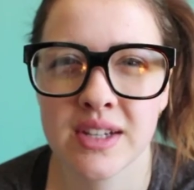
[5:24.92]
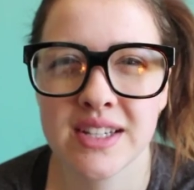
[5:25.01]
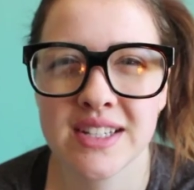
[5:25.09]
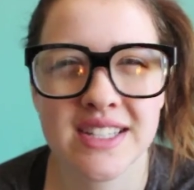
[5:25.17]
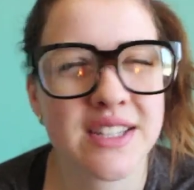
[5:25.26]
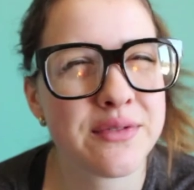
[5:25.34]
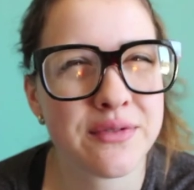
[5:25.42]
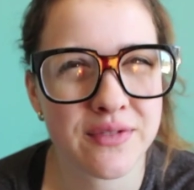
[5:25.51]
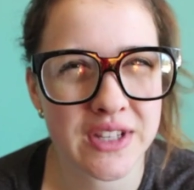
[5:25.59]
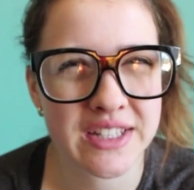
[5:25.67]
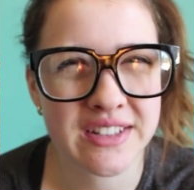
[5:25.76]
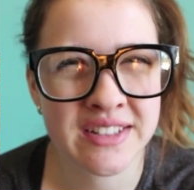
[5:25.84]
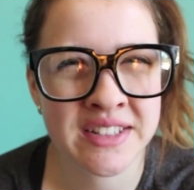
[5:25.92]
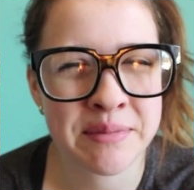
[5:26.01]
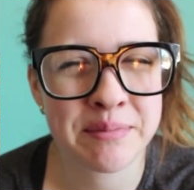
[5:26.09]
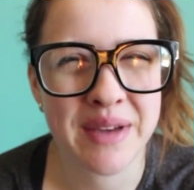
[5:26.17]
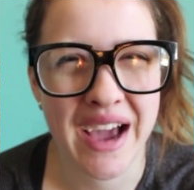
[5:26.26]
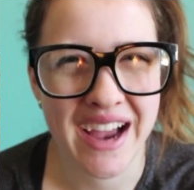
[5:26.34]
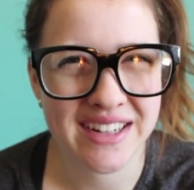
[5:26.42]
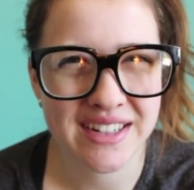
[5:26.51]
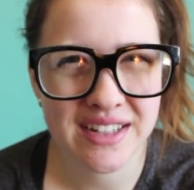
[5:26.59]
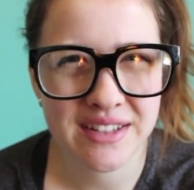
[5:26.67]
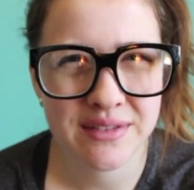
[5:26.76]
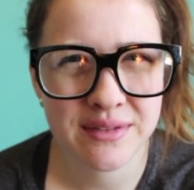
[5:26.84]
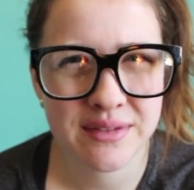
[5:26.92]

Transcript: Does it feel competitive?